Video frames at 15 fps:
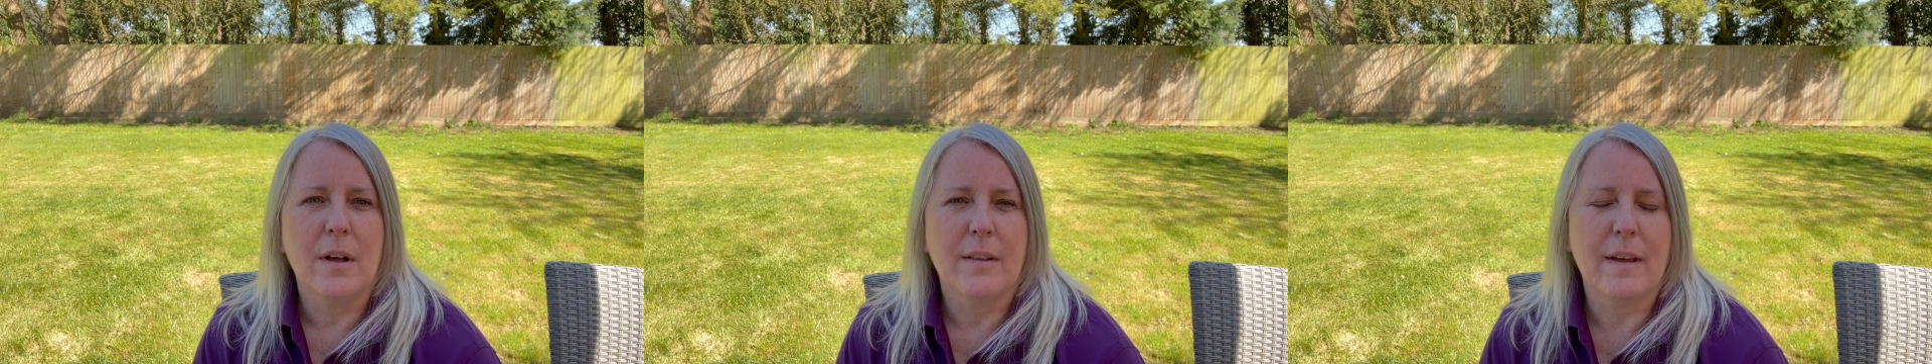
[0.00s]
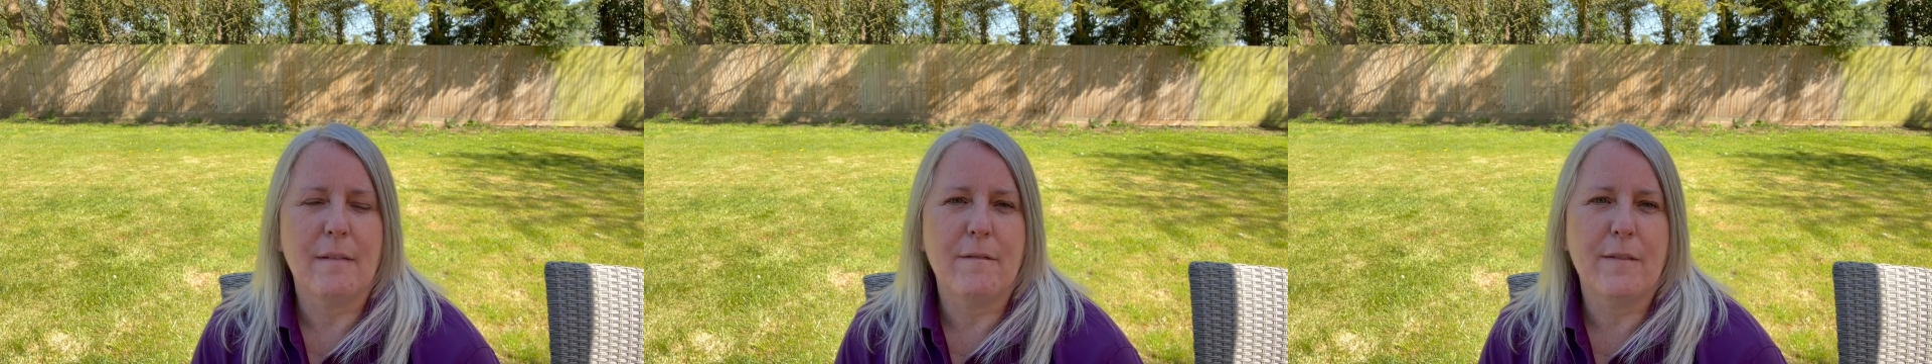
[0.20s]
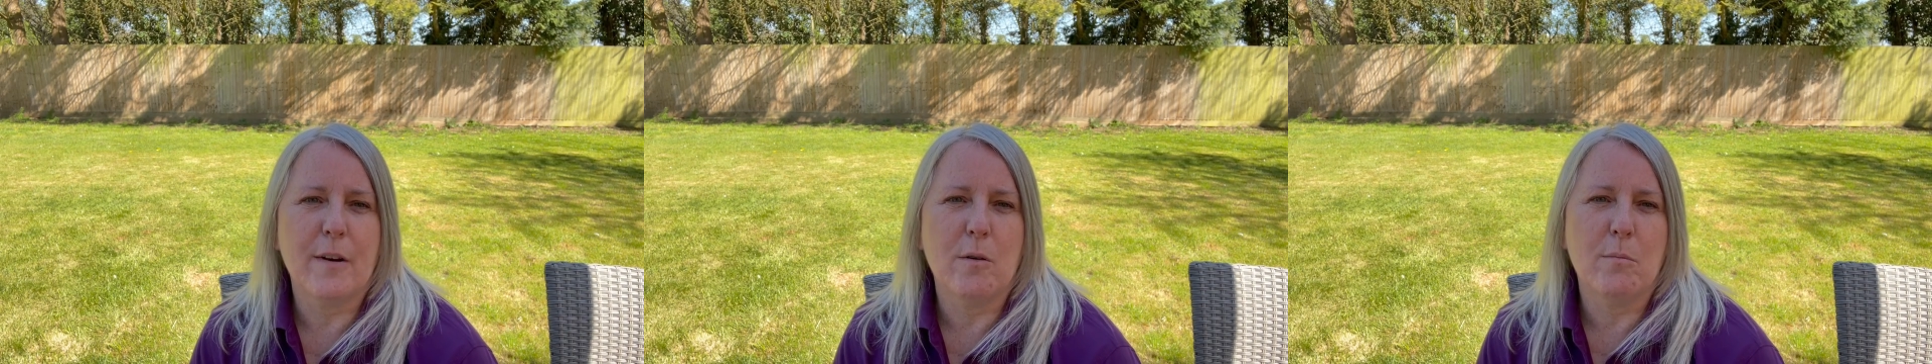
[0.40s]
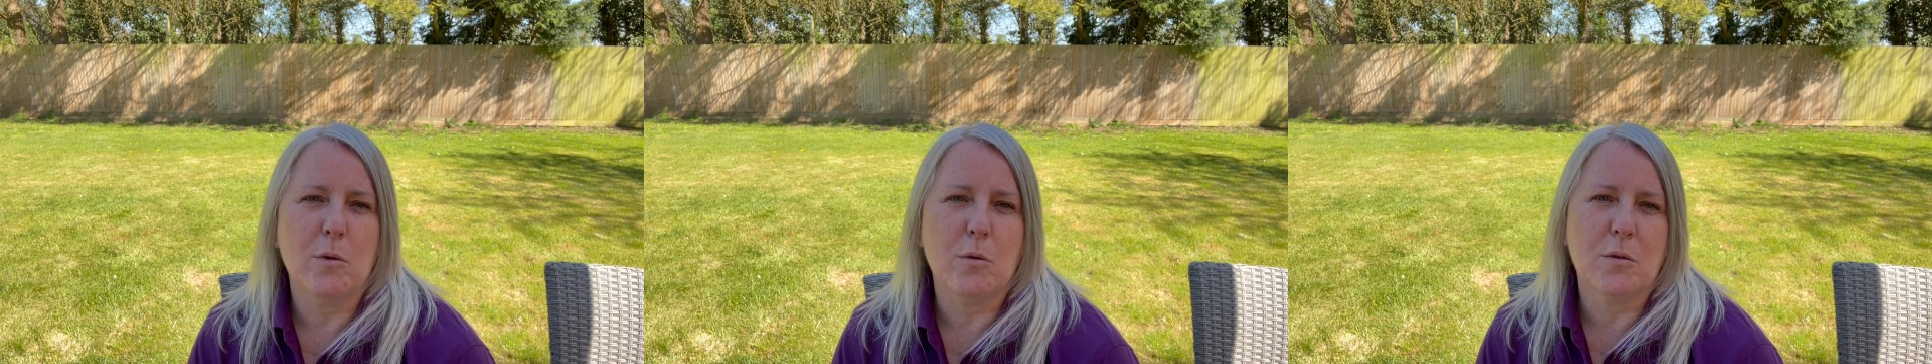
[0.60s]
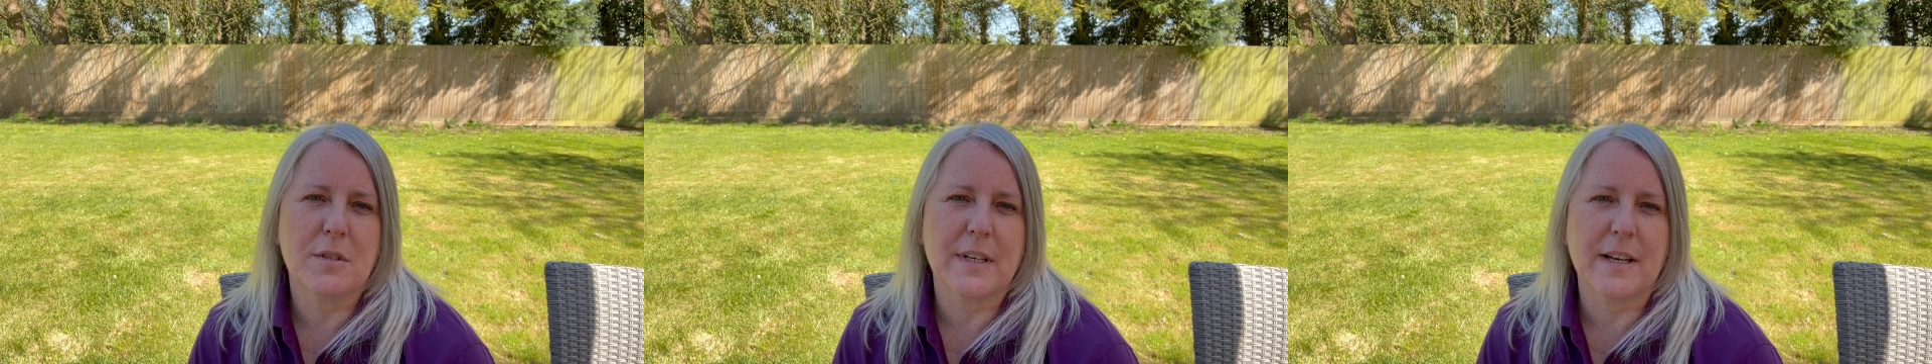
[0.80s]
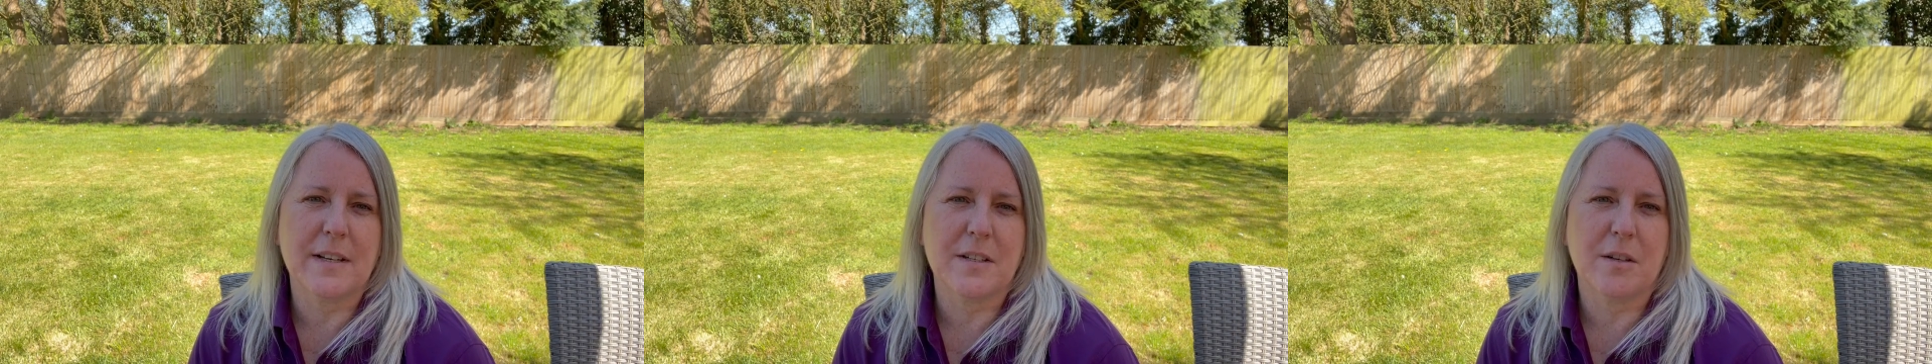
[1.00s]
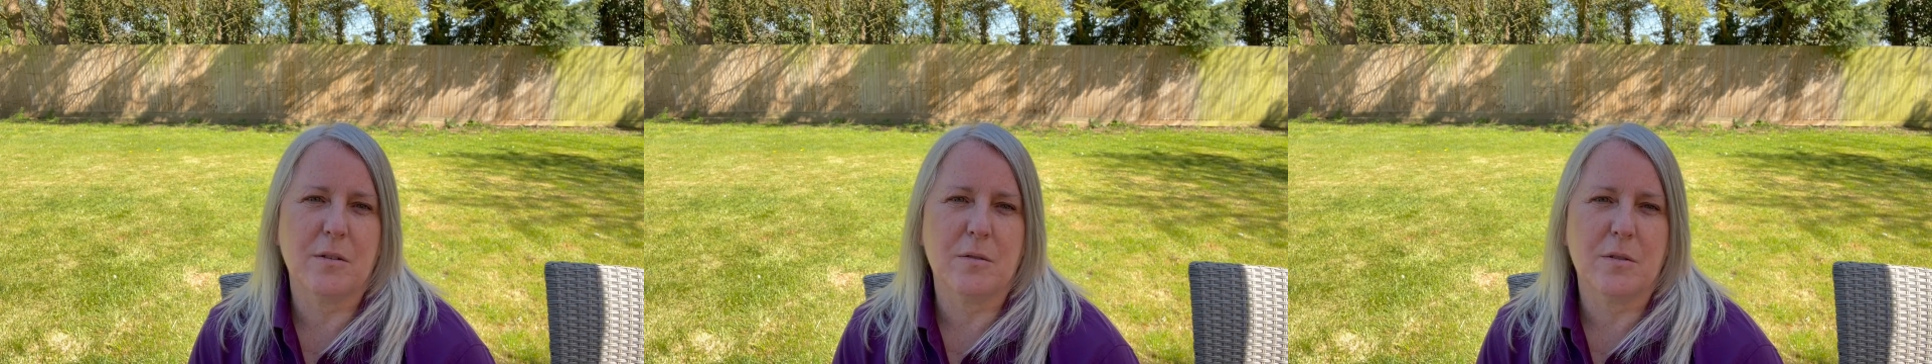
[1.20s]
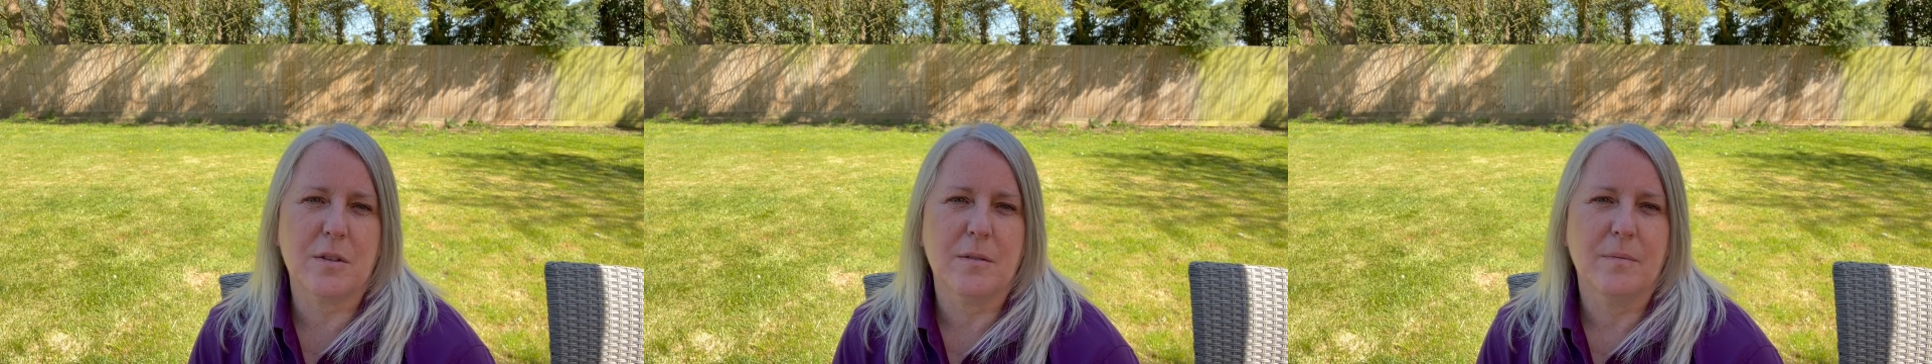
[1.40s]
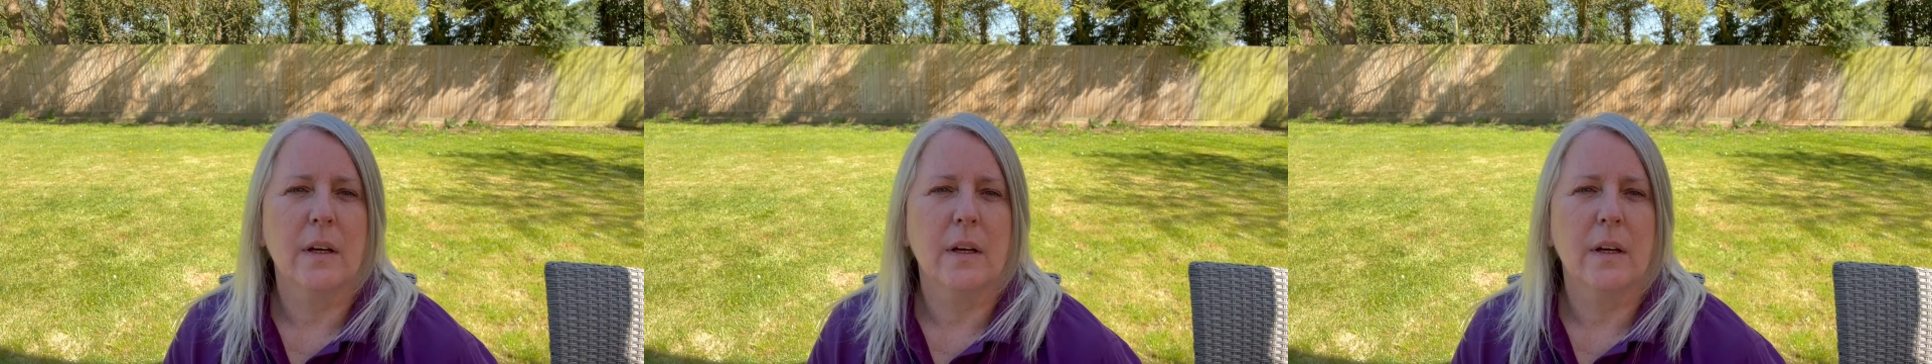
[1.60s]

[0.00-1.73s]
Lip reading: them feel more settled.